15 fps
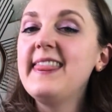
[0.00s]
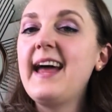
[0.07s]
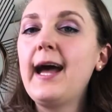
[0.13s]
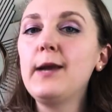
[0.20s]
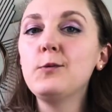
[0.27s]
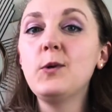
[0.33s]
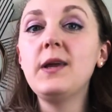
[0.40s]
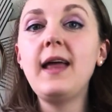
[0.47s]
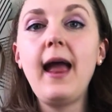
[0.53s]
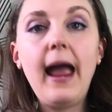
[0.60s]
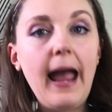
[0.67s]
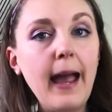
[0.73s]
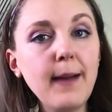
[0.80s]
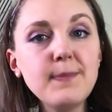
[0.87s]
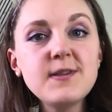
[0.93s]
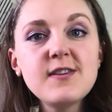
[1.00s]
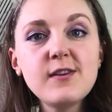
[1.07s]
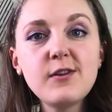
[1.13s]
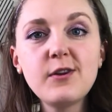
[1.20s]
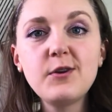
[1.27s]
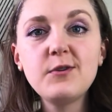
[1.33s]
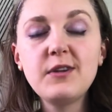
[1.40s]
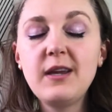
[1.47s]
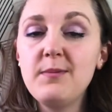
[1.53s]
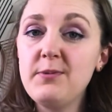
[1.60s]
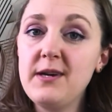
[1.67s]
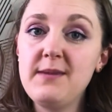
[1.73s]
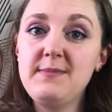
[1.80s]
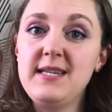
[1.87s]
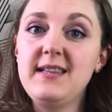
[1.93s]
that will absolutely
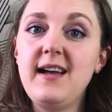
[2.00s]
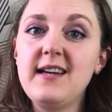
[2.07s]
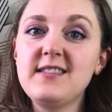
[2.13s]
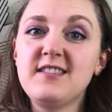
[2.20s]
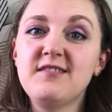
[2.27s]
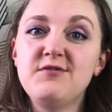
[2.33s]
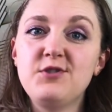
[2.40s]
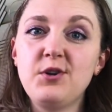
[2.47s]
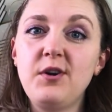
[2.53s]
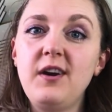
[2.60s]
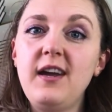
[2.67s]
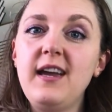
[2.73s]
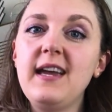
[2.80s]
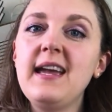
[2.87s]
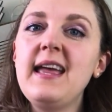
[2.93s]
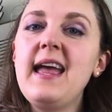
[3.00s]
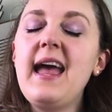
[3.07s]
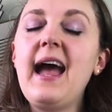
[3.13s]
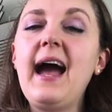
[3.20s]
bring me lots of joy,